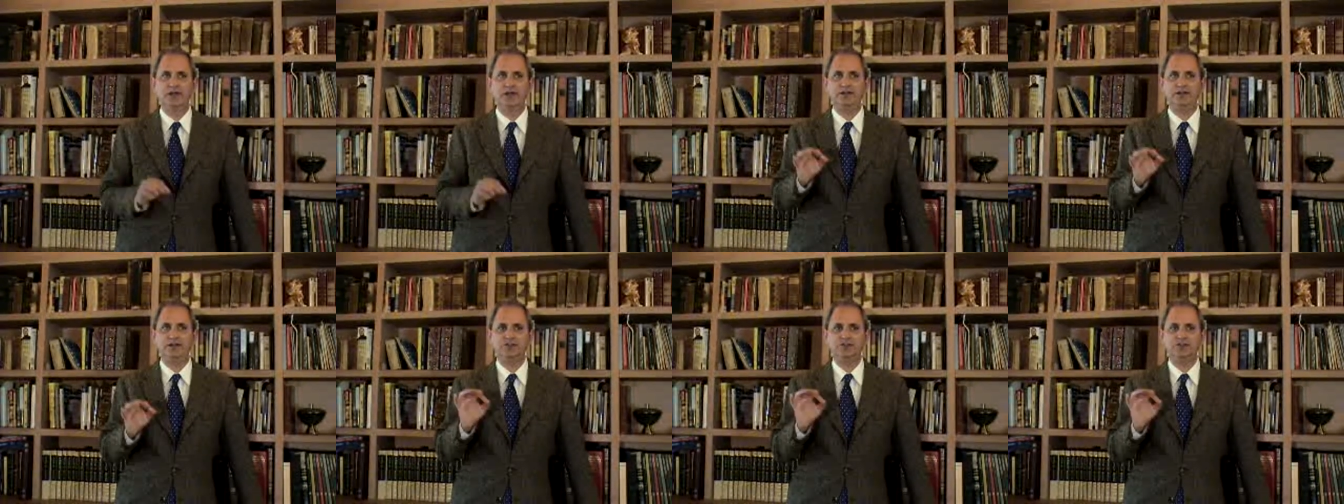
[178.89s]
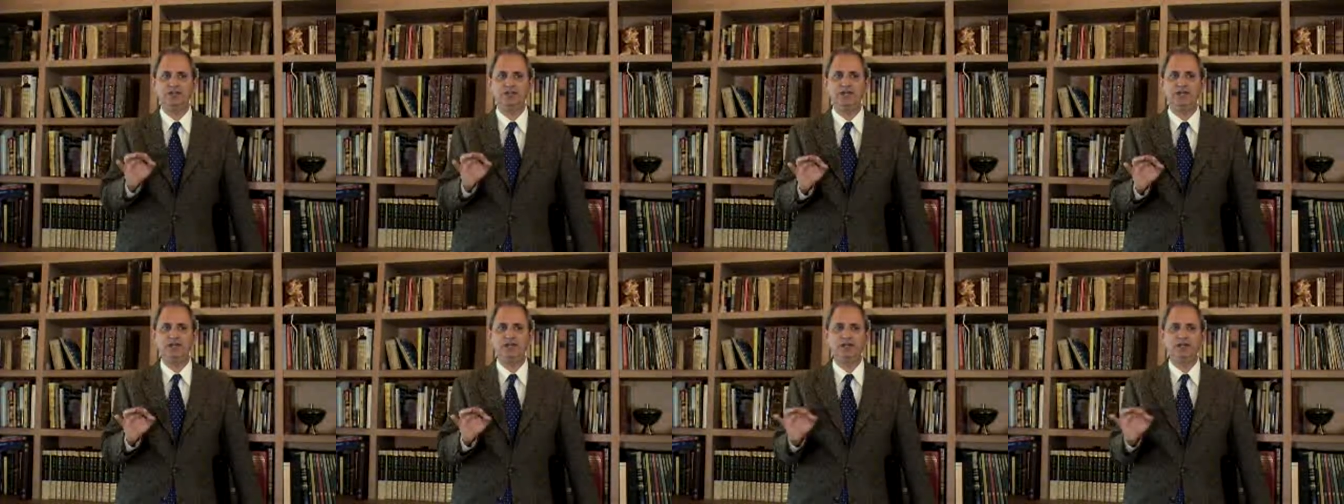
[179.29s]
And it's
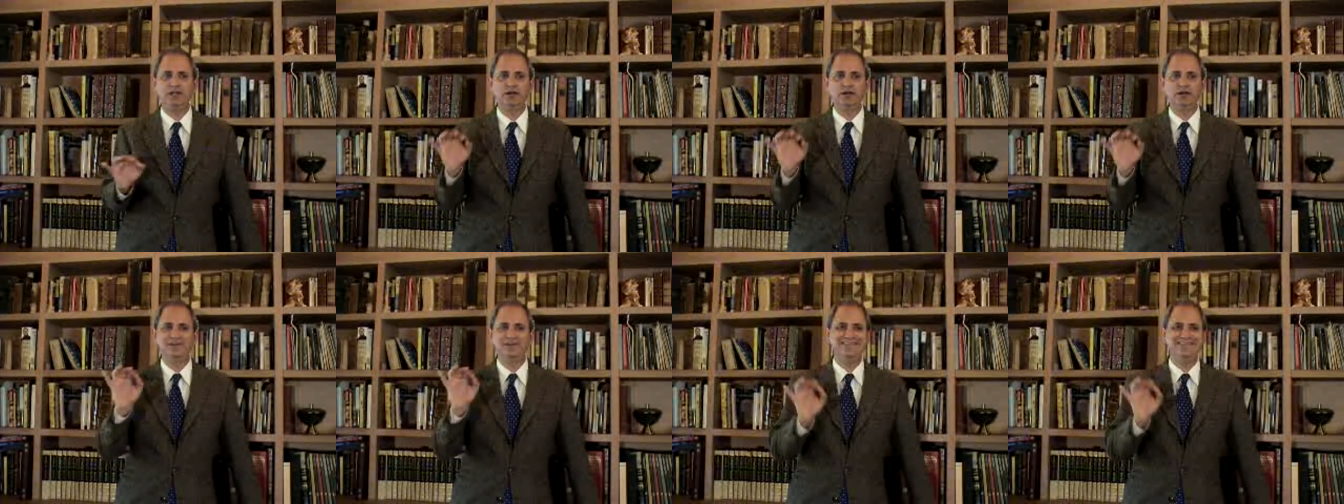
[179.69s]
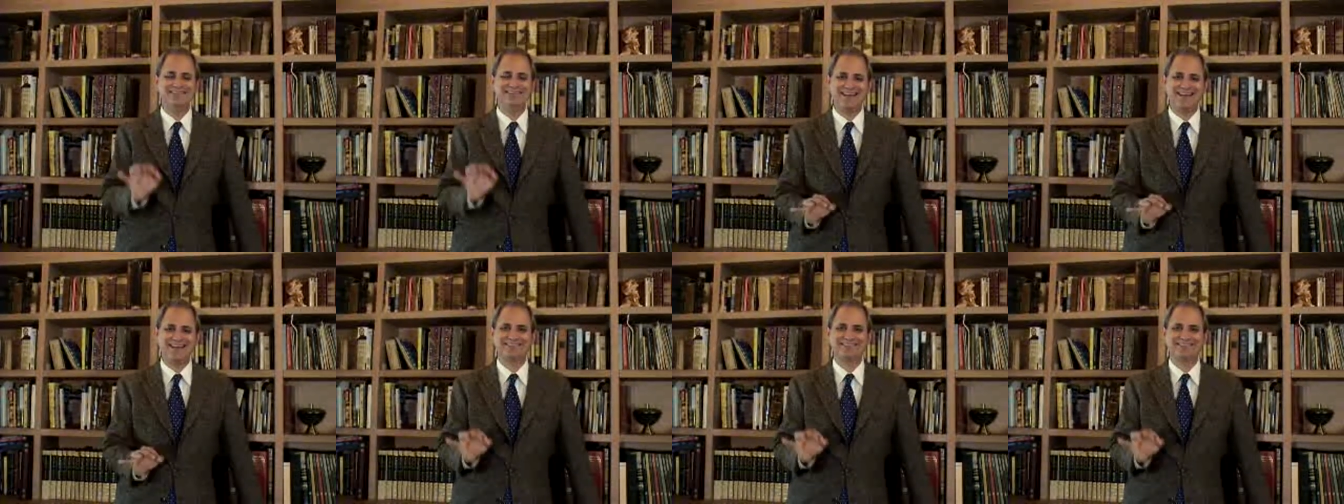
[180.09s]
key
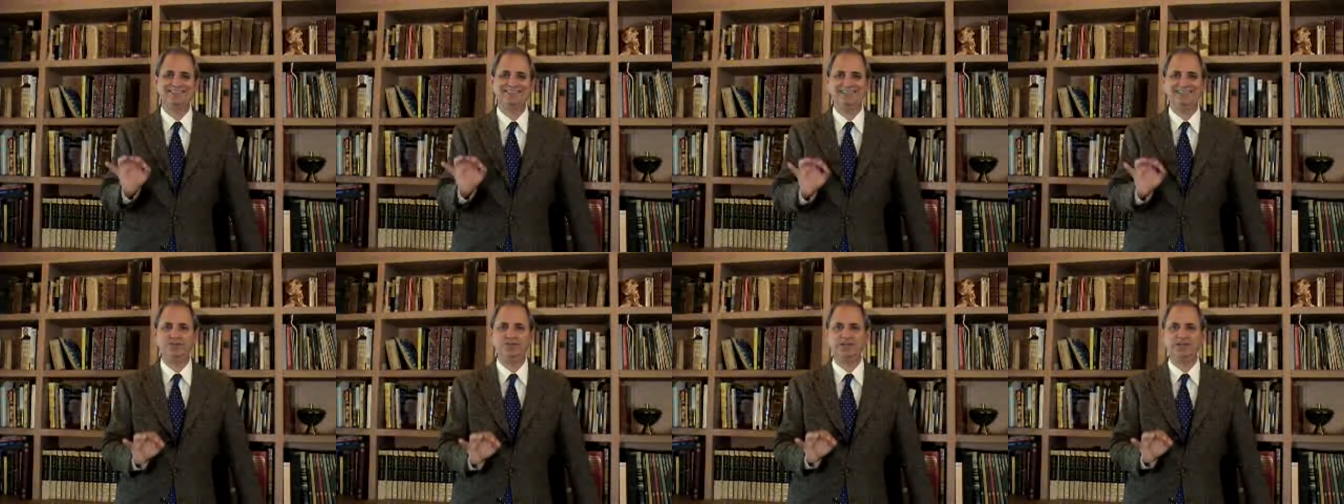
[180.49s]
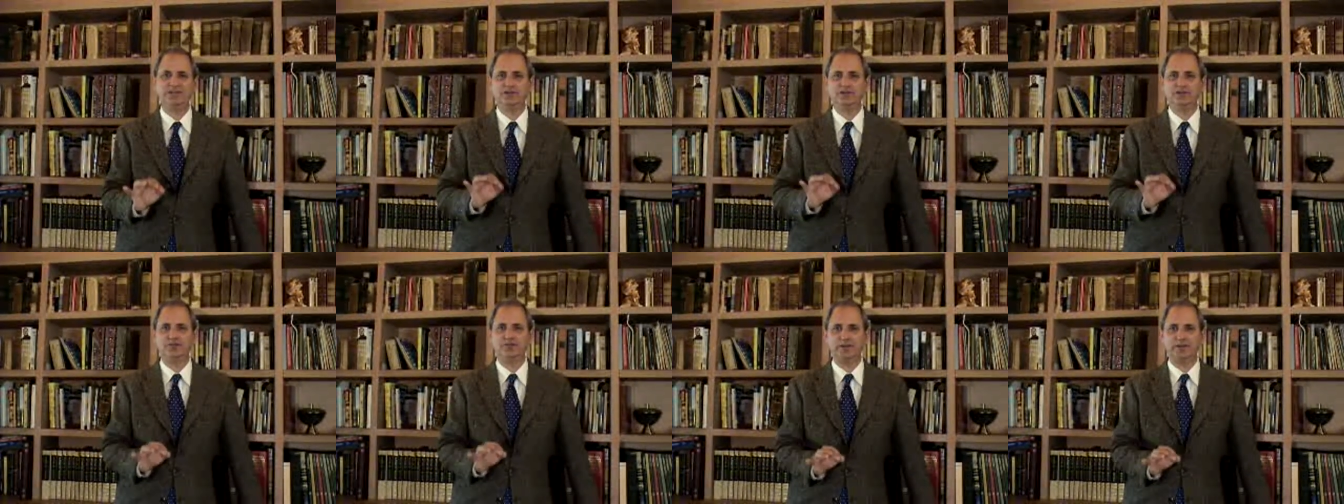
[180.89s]
not to deviate